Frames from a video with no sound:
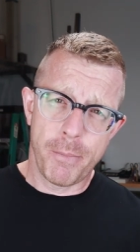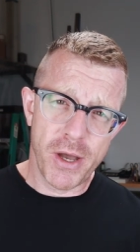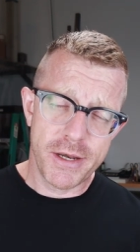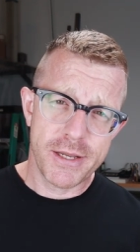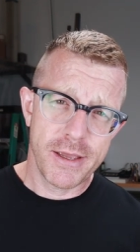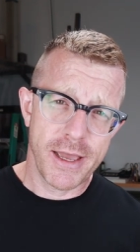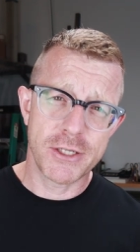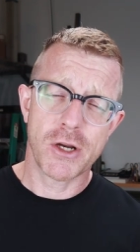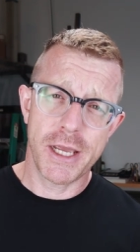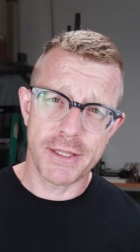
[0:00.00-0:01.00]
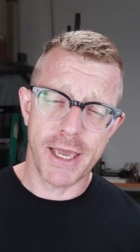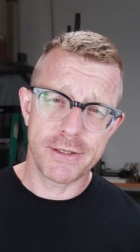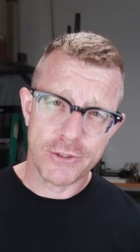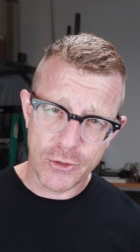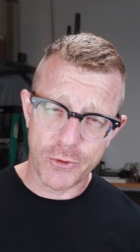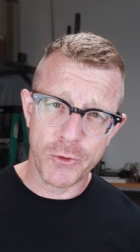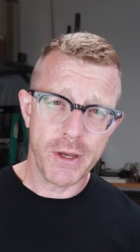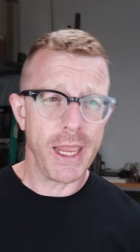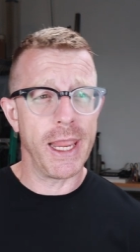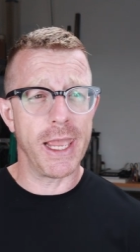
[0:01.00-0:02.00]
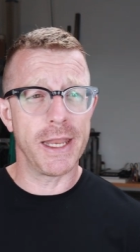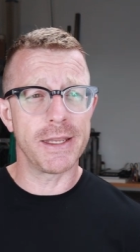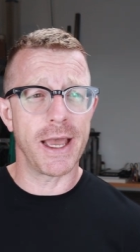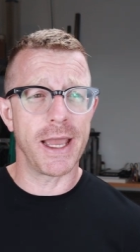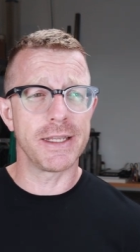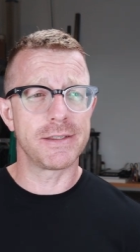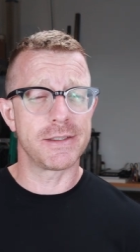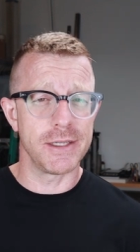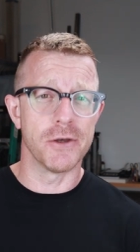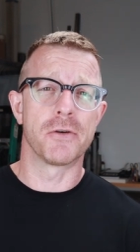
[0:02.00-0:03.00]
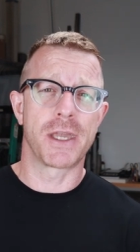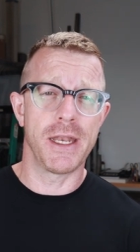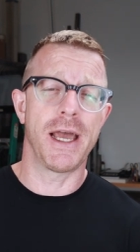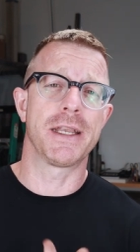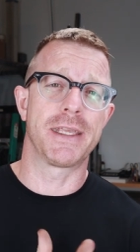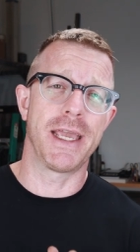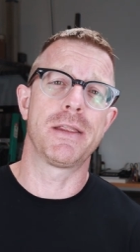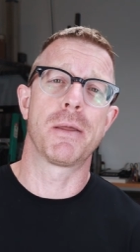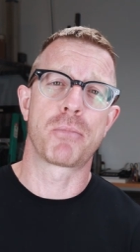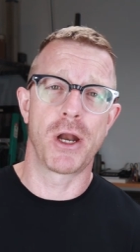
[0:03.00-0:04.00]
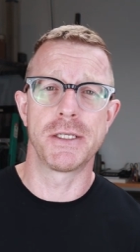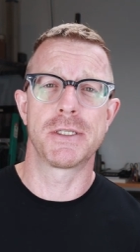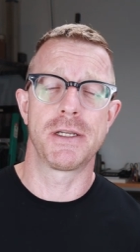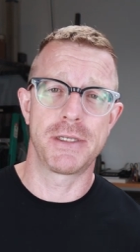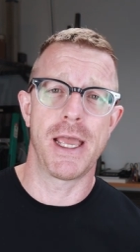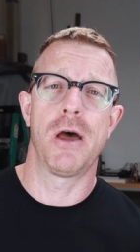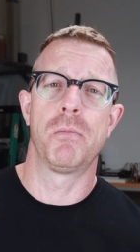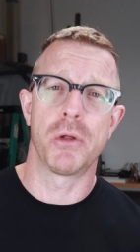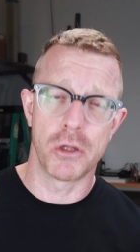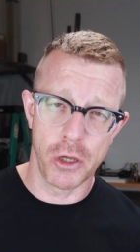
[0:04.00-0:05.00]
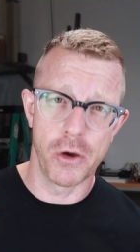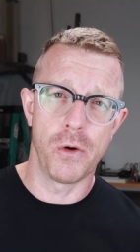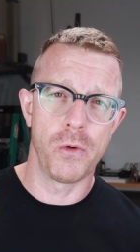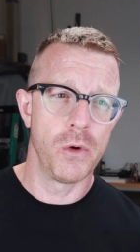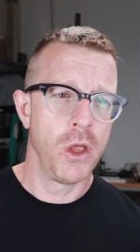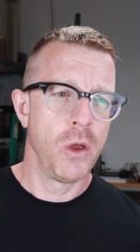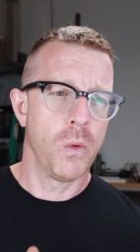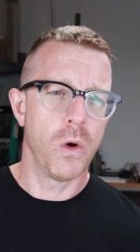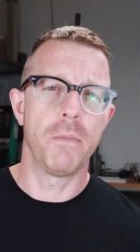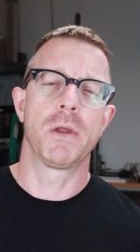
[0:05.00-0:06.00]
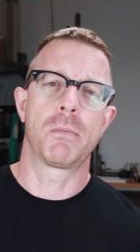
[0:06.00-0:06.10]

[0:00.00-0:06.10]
But I tried that too, and I still cannot get the pricing down below what